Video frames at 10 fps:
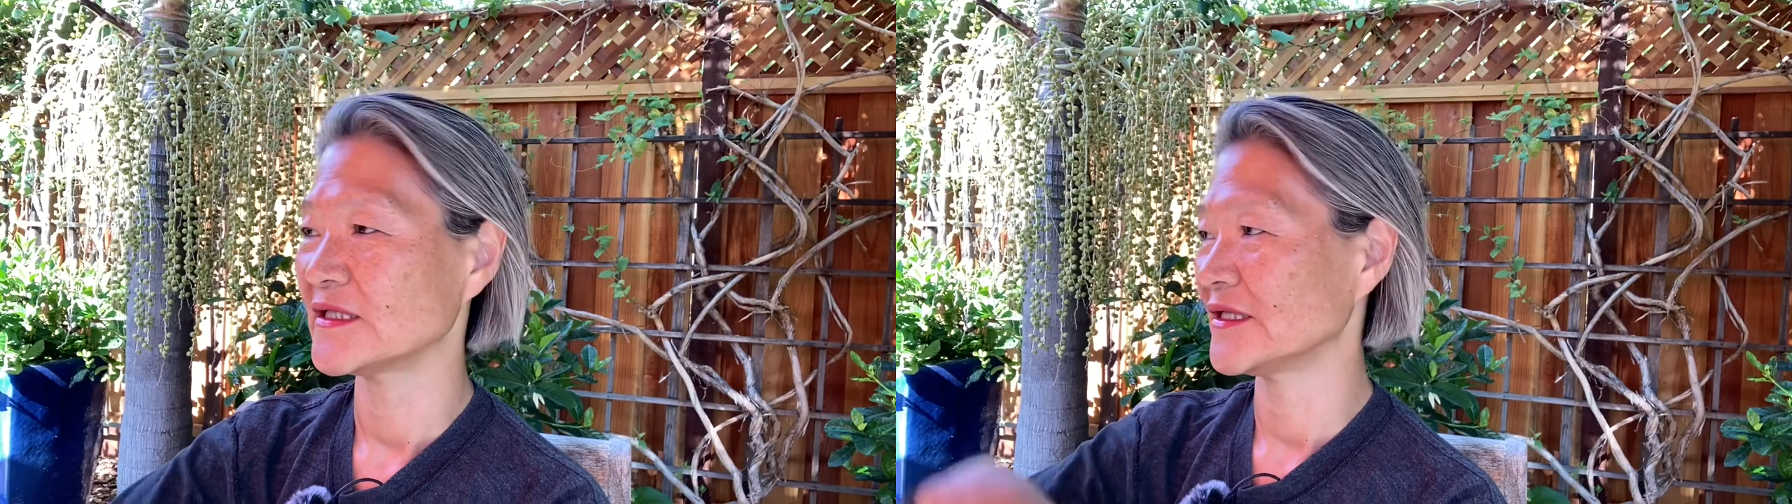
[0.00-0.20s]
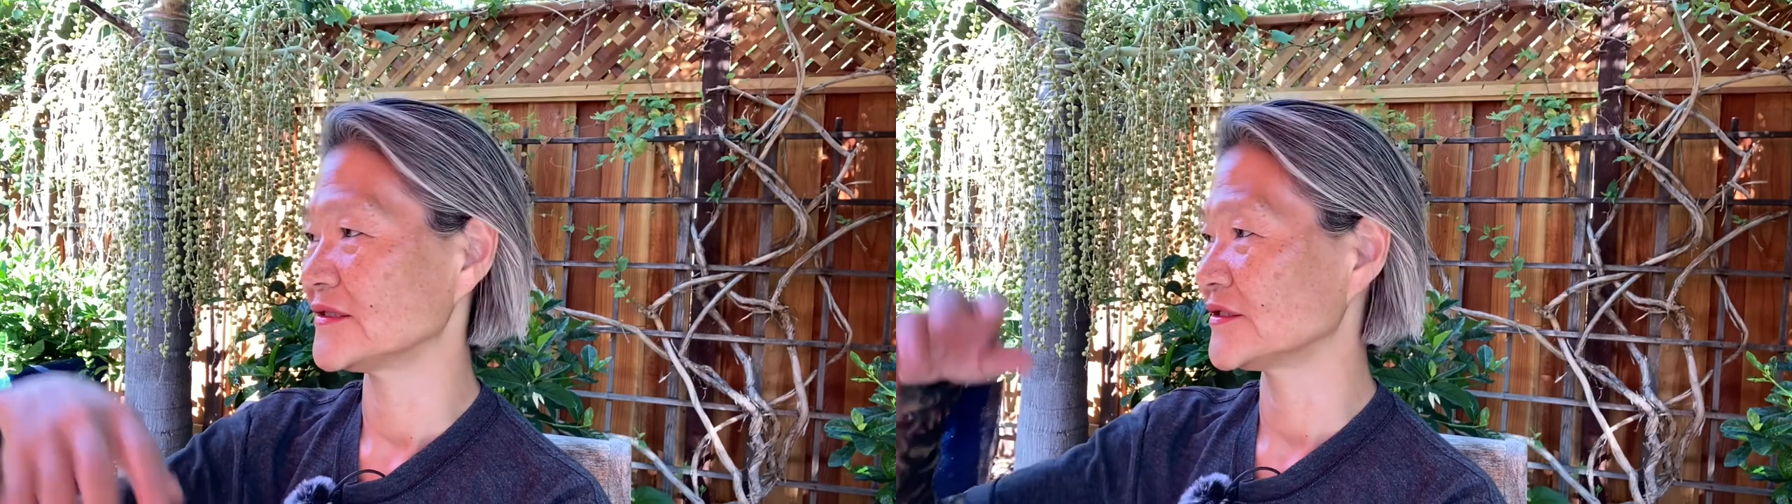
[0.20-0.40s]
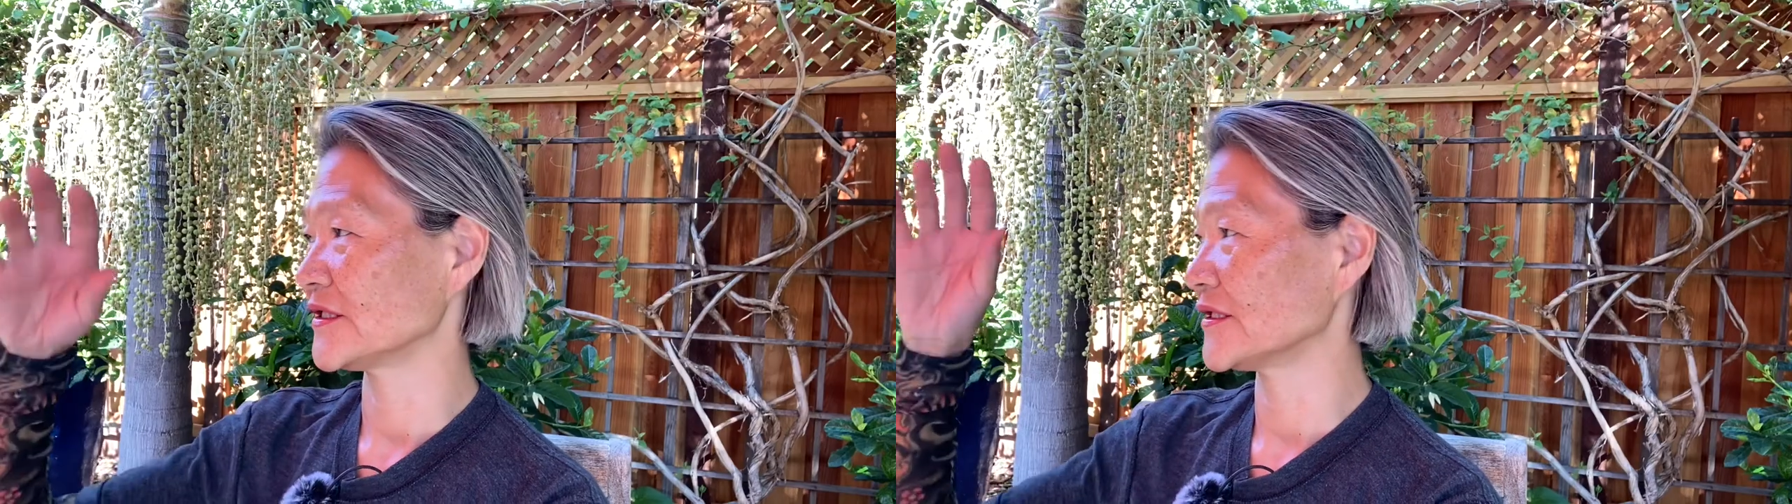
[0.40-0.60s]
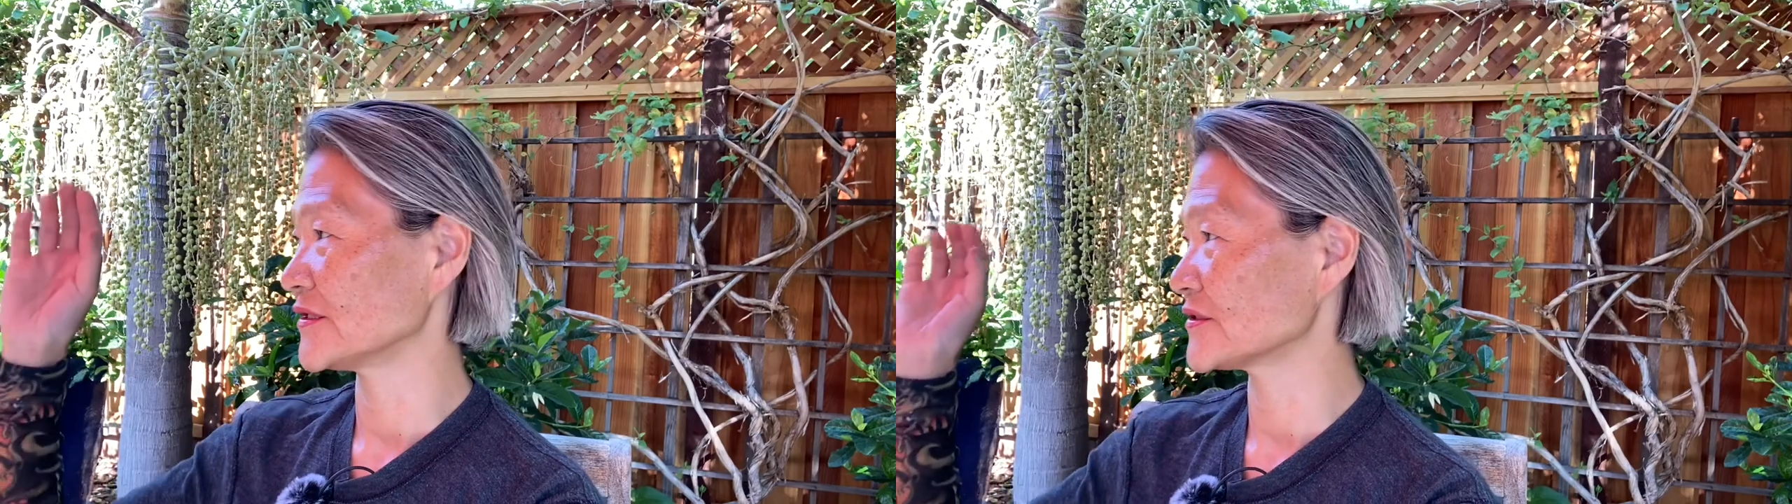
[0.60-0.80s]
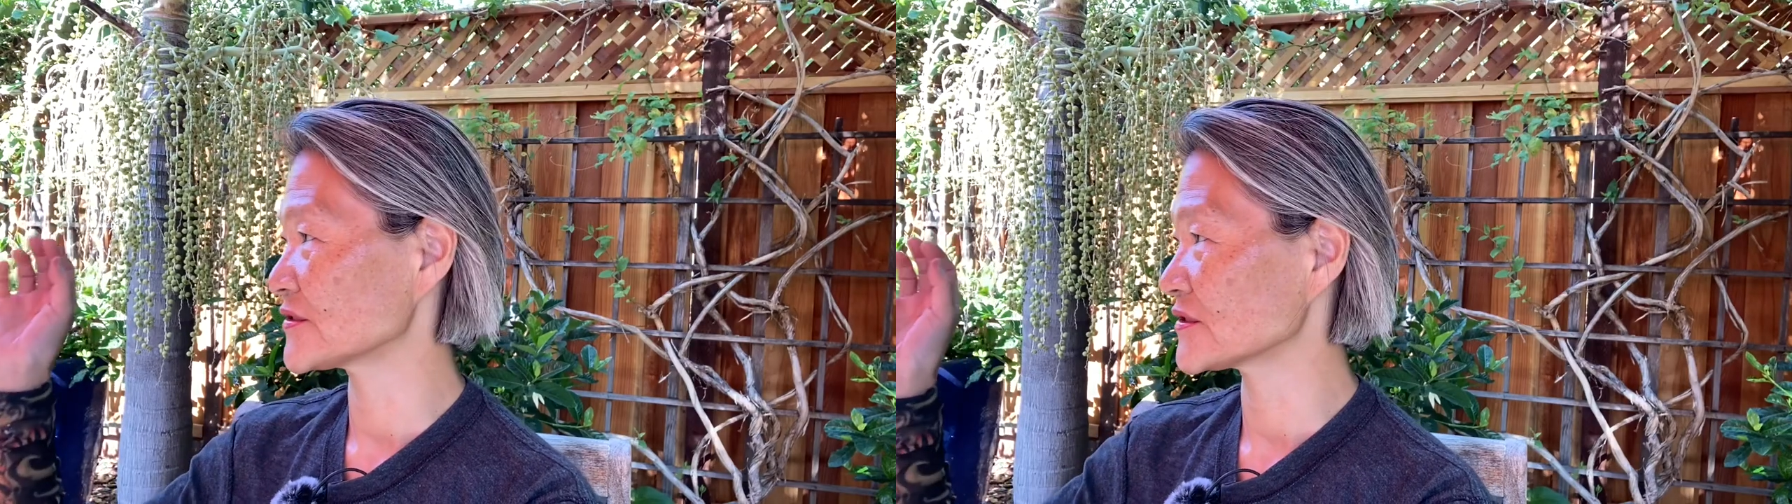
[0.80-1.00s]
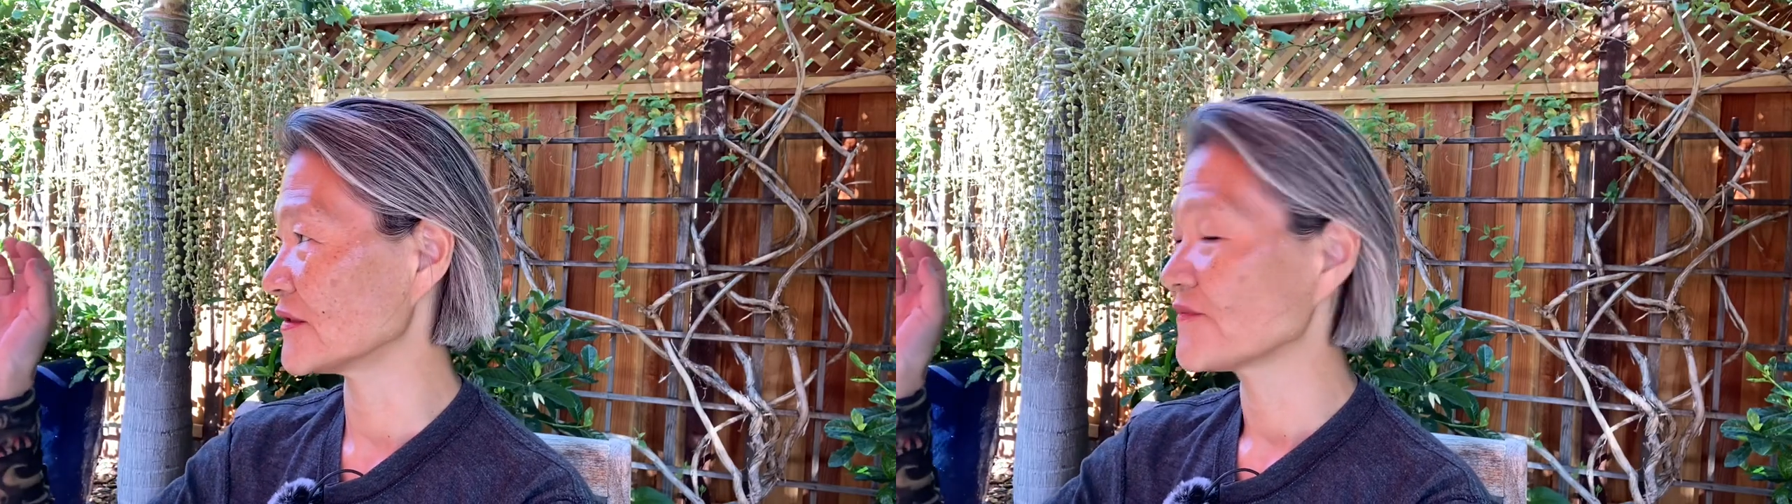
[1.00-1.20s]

and there is